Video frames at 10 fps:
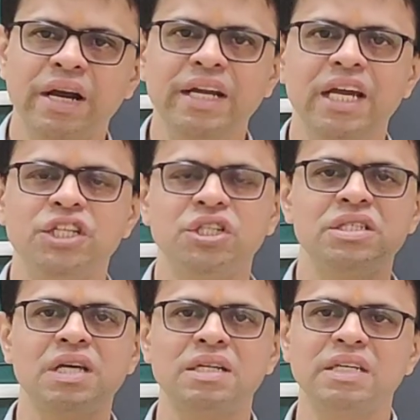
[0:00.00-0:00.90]

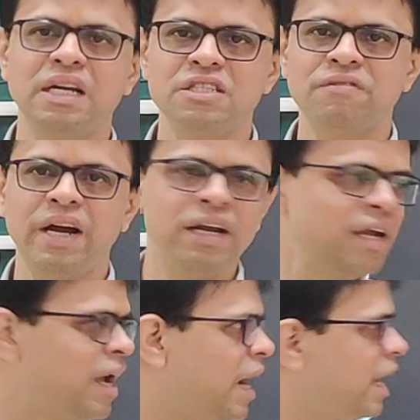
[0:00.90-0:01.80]
radiations are satisfied,
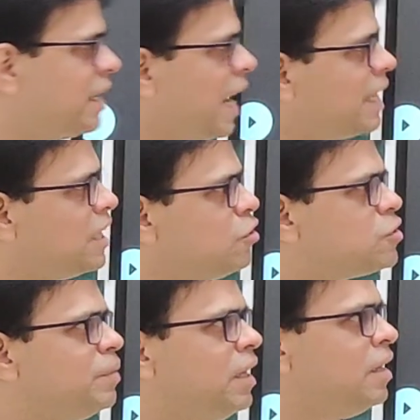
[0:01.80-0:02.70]
and that
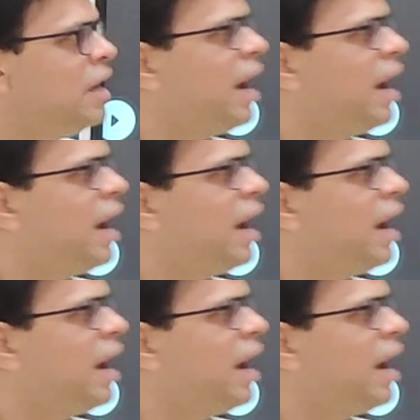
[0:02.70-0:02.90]
gives me